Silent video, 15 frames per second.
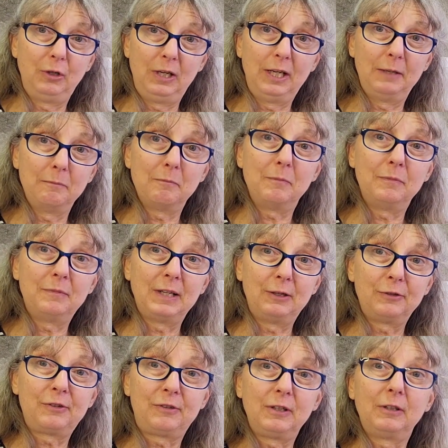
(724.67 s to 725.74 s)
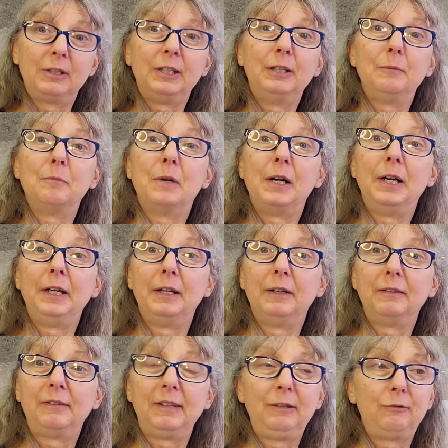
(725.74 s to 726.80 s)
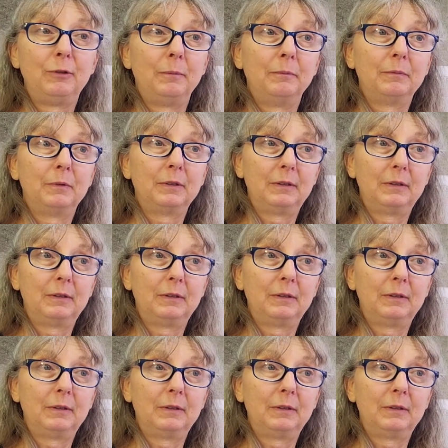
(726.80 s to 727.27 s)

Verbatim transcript: in that are still in my uh, seed room.